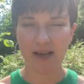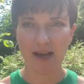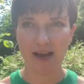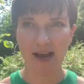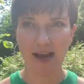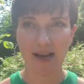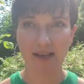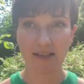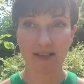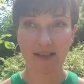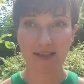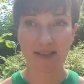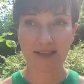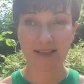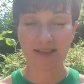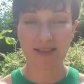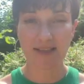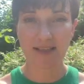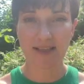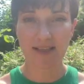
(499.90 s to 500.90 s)
and the
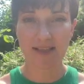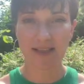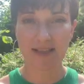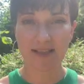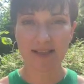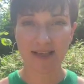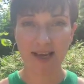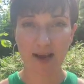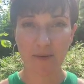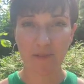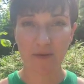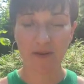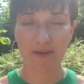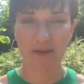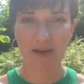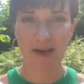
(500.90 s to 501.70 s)
depth